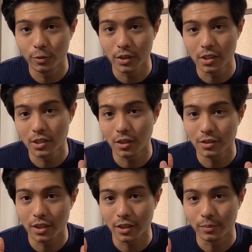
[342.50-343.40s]
it sounds
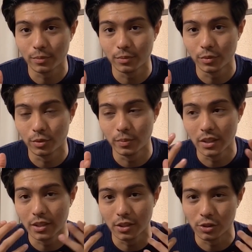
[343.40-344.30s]
like I'm
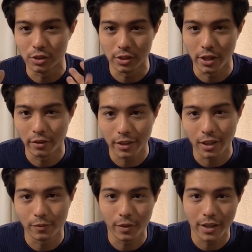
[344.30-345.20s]
repeating generic
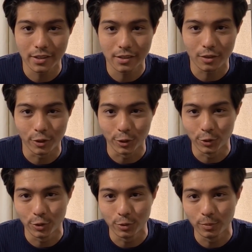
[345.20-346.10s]
advice on
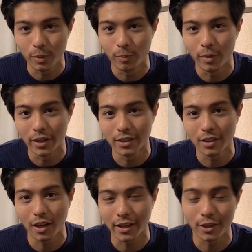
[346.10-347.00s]
YouTube, but
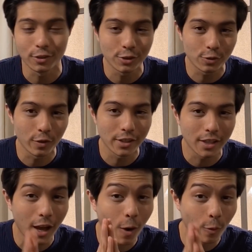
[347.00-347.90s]
I cannot stress
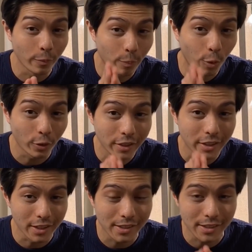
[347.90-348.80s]
how important it
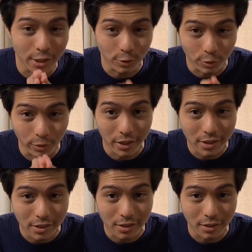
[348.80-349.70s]
is that you do
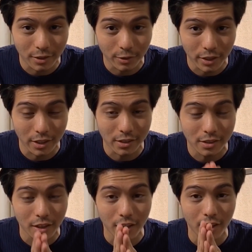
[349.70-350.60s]
this. It is
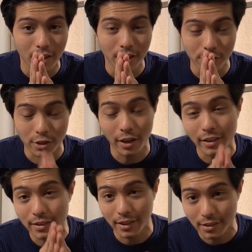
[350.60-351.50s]
a tried and
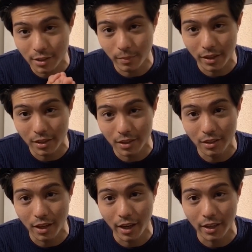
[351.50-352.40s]
tested method
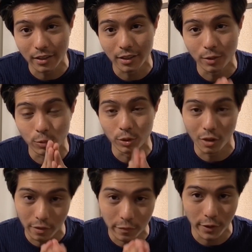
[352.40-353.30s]
and it will
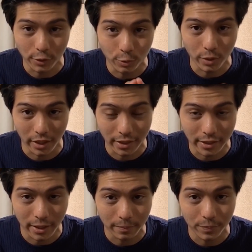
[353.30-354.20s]
not fail you in the
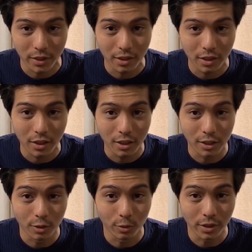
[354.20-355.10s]
exam.
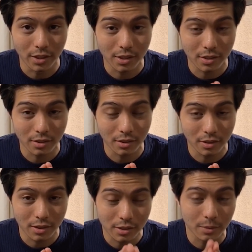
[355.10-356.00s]
It's
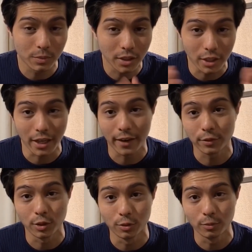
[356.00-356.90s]
just something that you have to
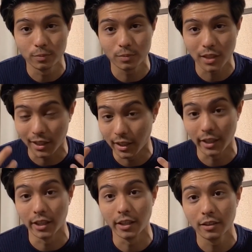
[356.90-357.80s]
do. It's like leg
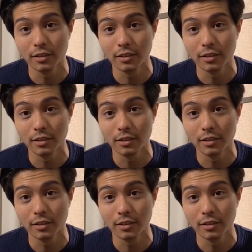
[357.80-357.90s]
day,